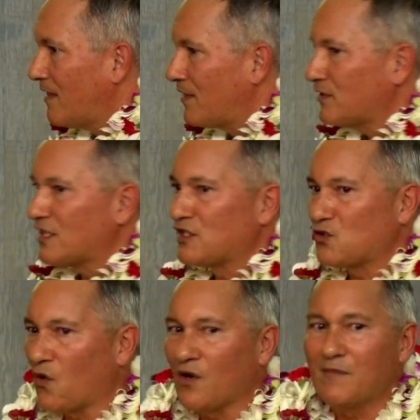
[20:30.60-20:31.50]
There's a
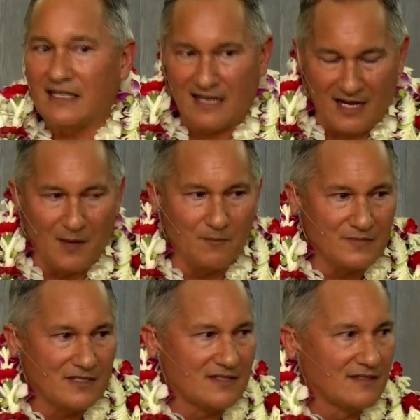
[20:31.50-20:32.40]
storm that
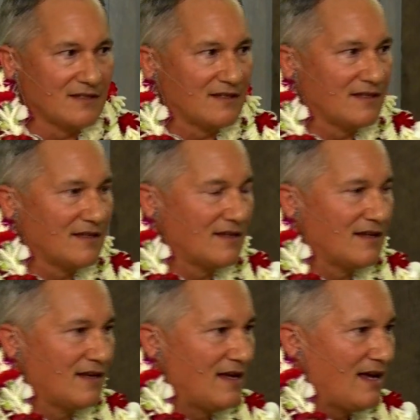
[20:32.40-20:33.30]
comes,
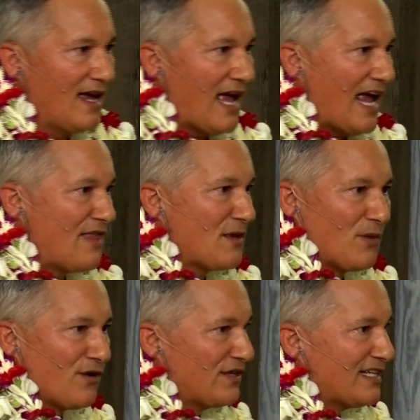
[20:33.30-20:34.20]
and the
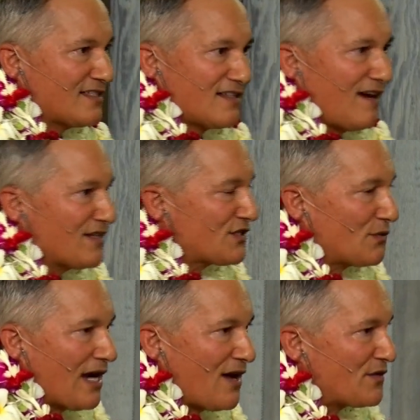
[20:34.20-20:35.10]
bird gets tossed
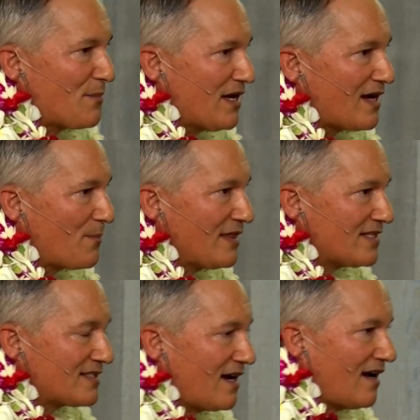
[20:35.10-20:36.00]
around a bit up in the
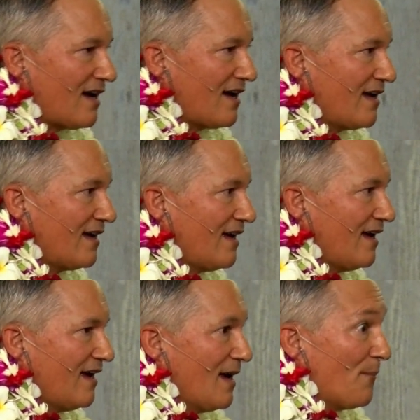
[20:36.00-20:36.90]
sky.
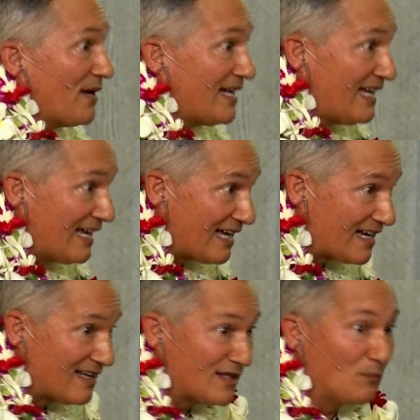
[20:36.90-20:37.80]
But
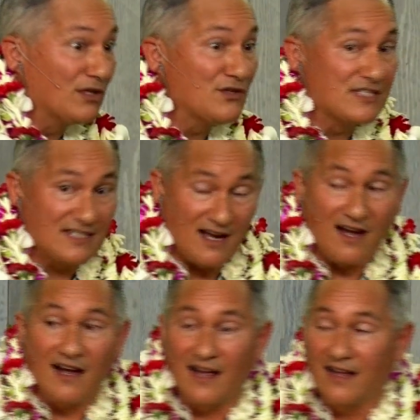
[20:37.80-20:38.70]
again, the blue
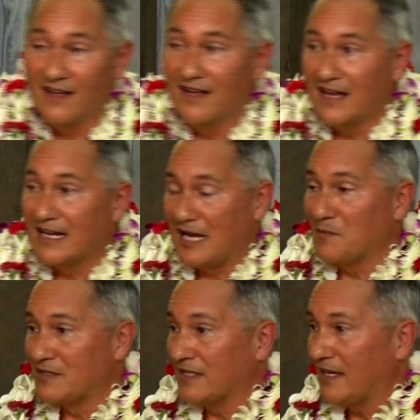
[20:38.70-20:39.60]
sky
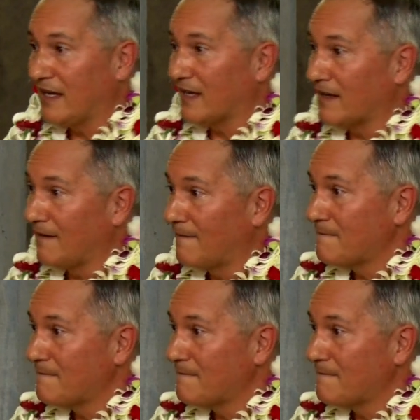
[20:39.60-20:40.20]
comes again.